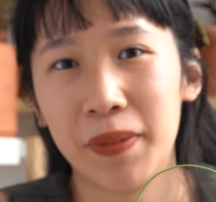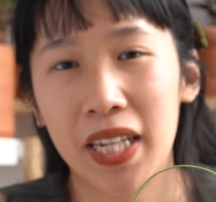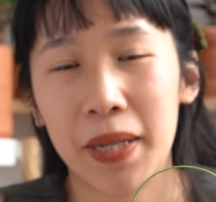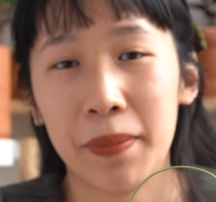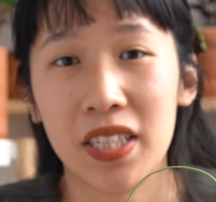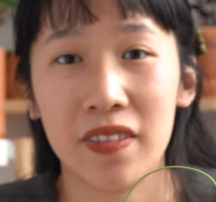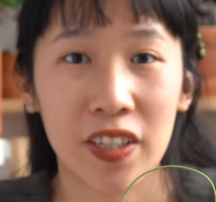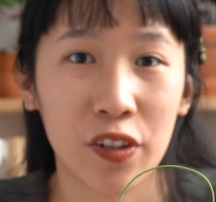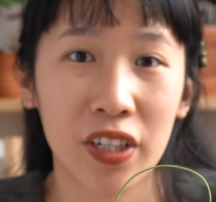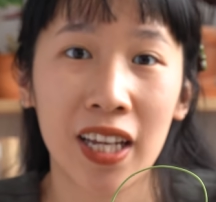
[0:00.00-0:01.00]
My name is
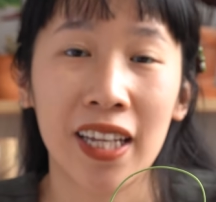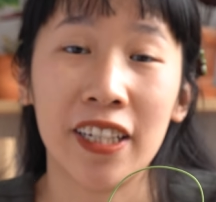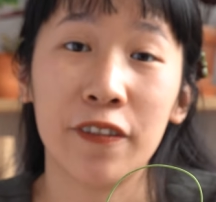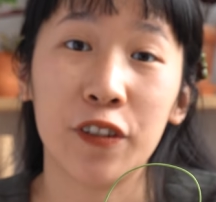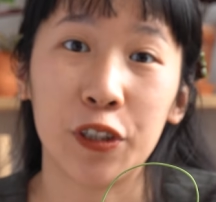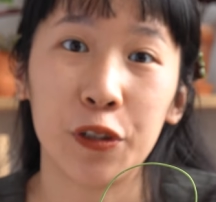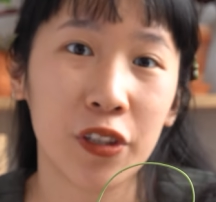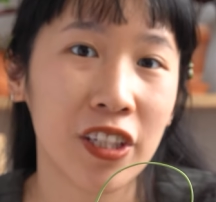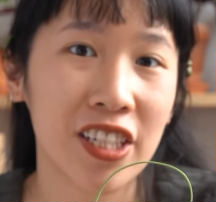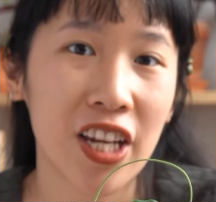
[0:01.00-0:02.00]
Fiona, and if you're new
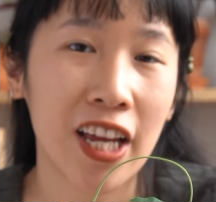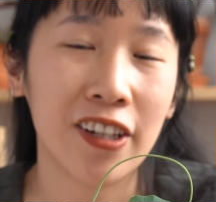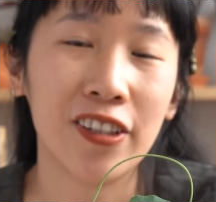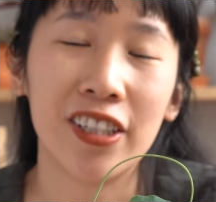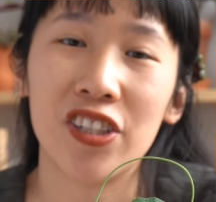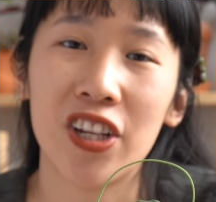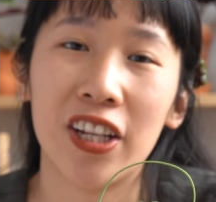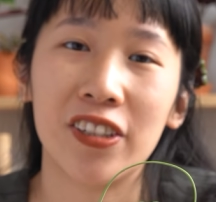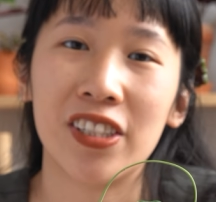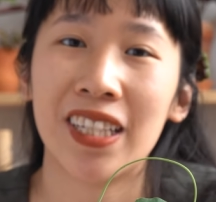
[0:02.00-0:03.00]
to this channel
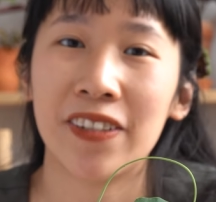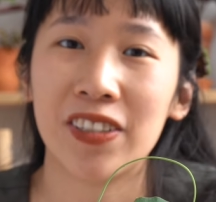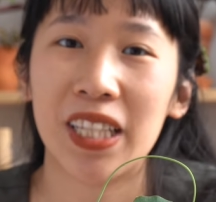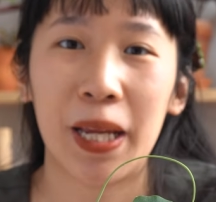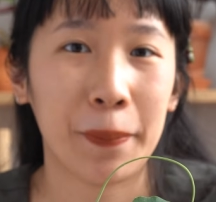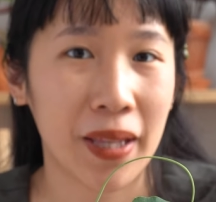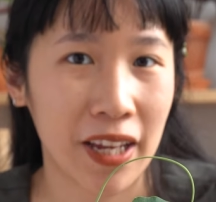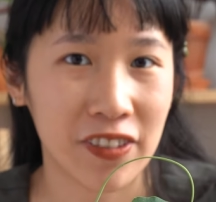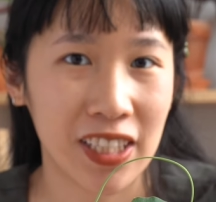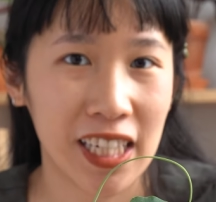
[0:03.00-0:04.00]
is everything
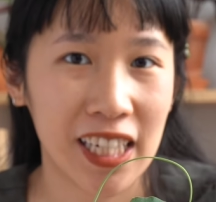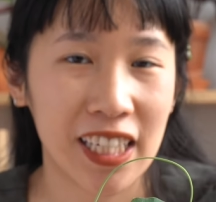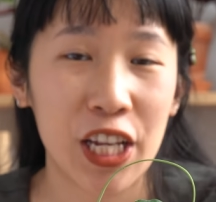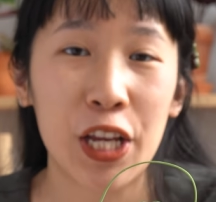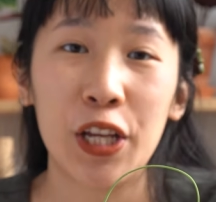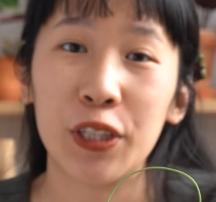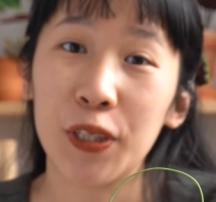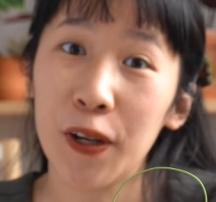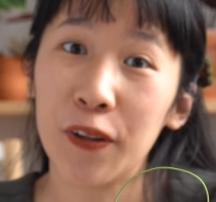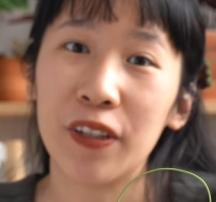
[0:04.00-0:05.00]
plant related.
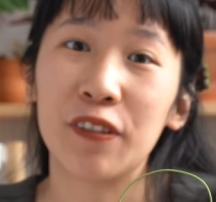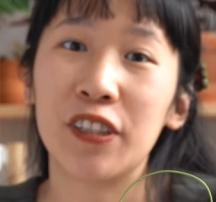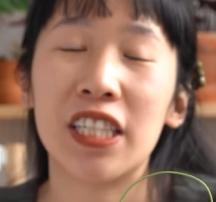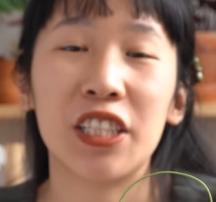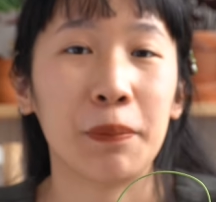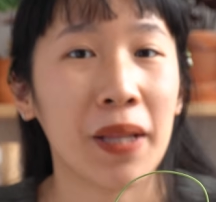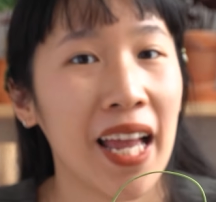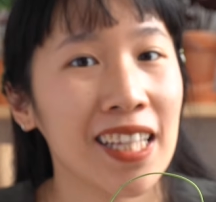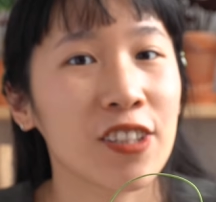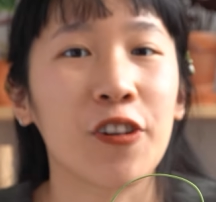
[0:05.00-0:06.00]
So if you're into
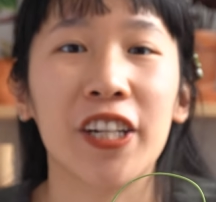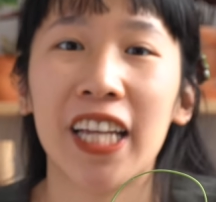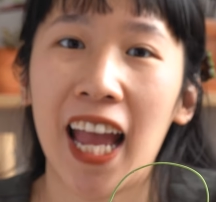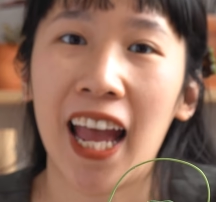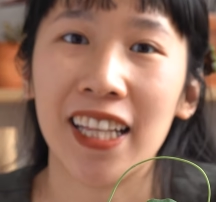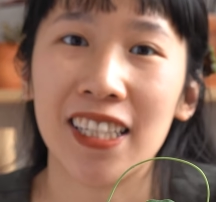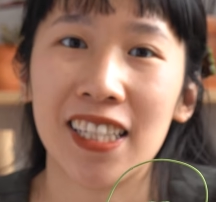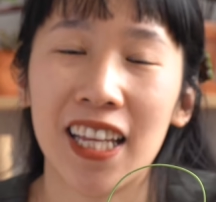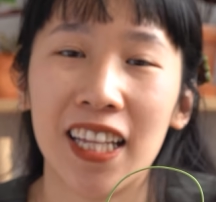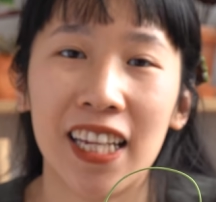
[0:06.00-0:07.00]
plants or cats,
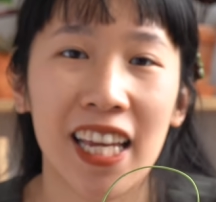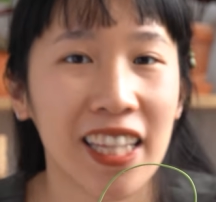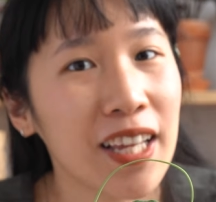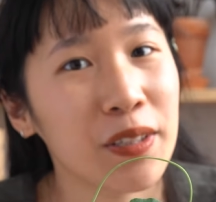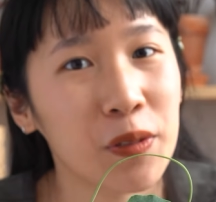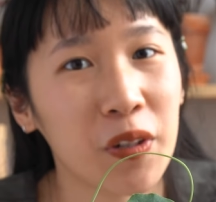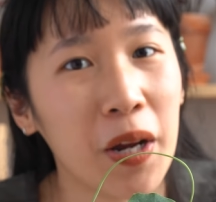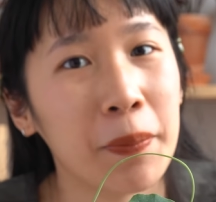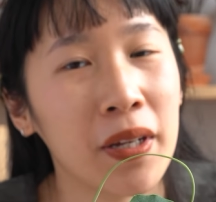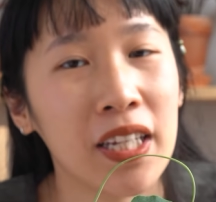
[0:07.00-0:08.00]
then hit that
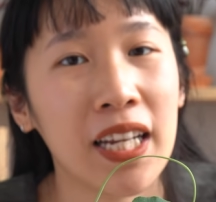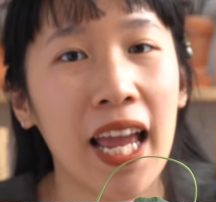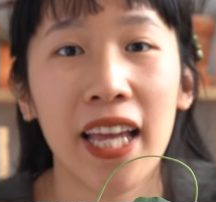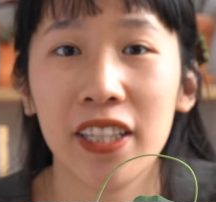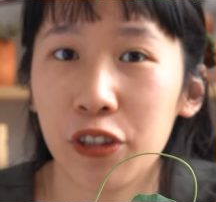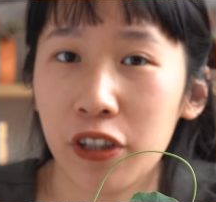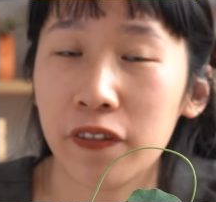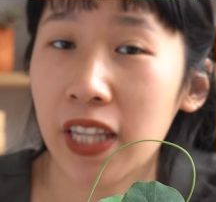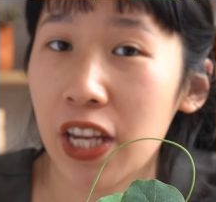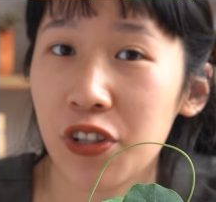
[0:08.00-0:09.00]
subscribe button and the
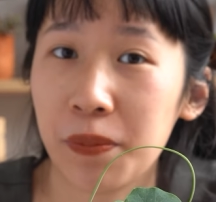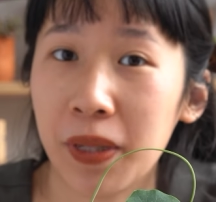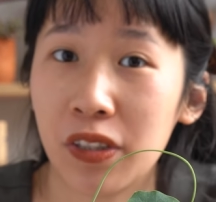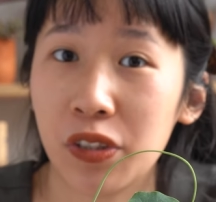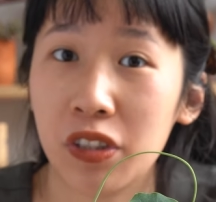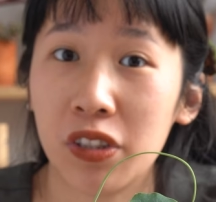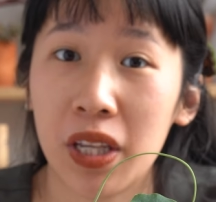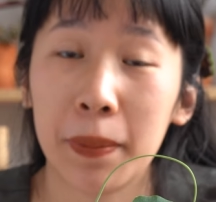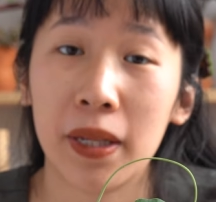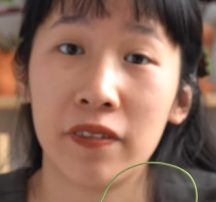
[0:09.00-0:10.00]
notification bell so you
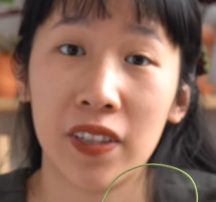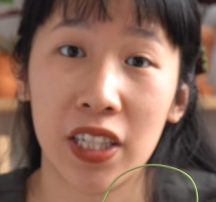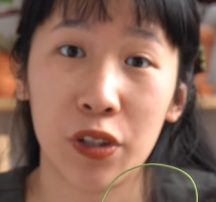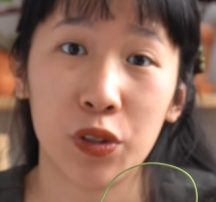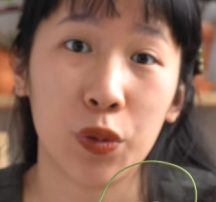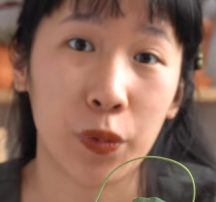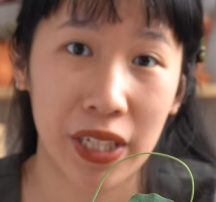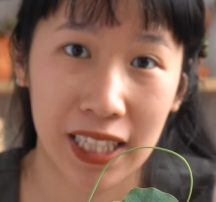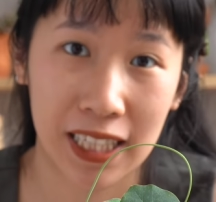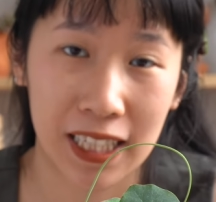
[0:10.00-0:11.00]
get my videos
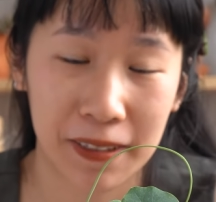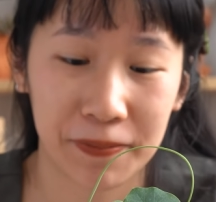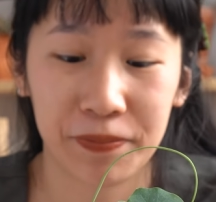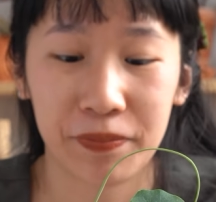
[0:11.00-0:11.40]
weekly.